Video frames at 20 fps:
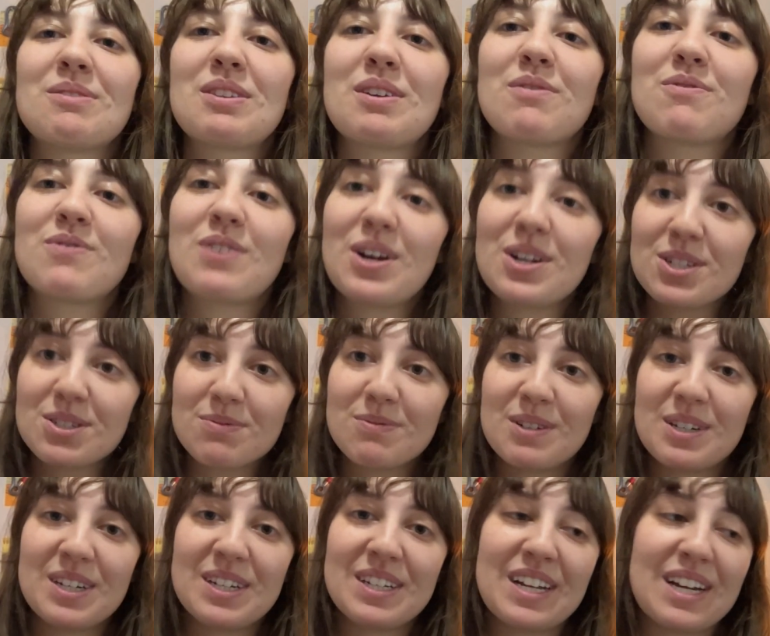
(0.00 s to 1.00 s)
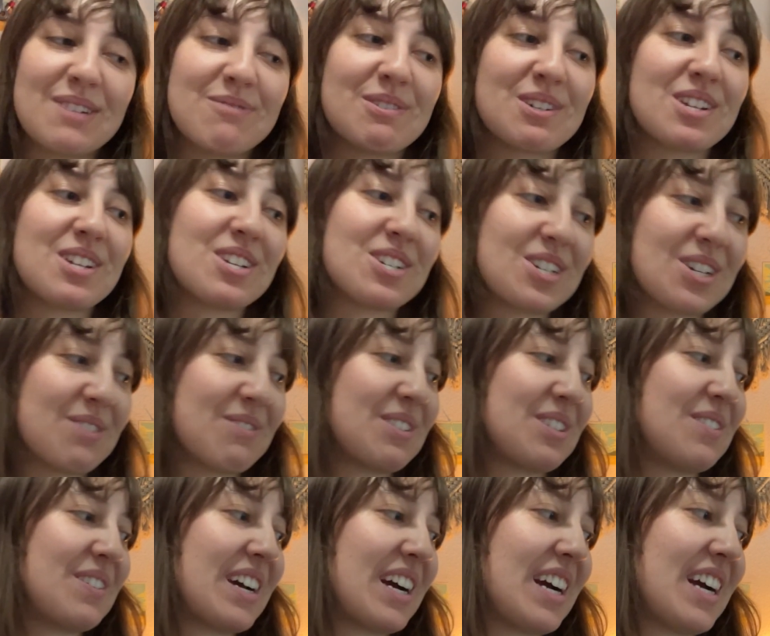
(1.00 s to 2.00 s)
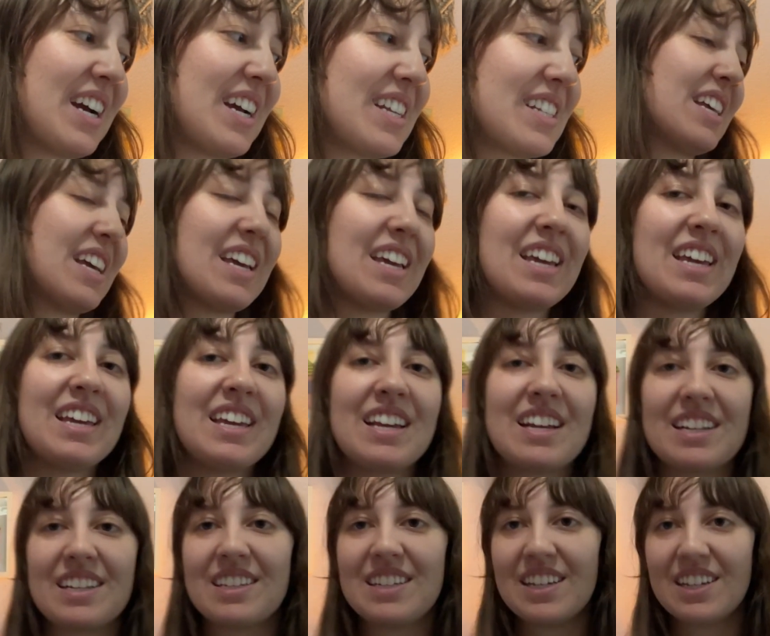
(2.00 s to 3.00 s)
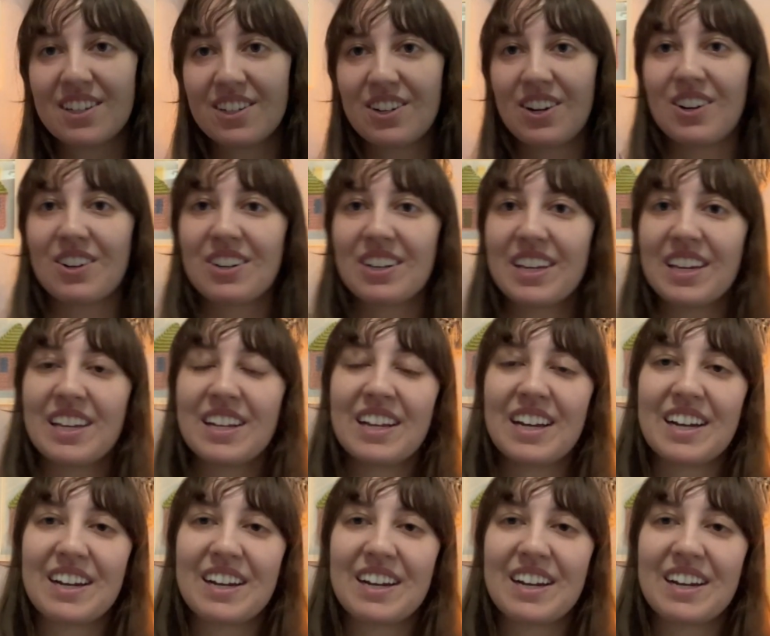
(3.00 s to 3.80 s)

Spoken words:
The first one I wanted to share with you guys, a knit cardigan.